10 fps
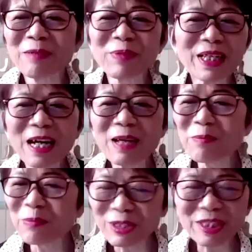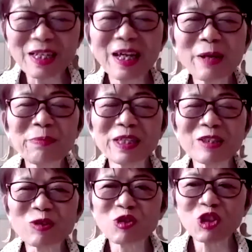But I'm more than happy
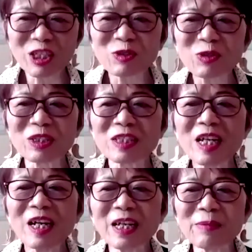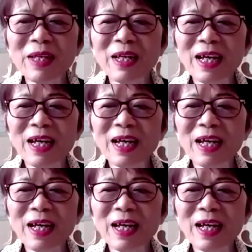to schedule the time.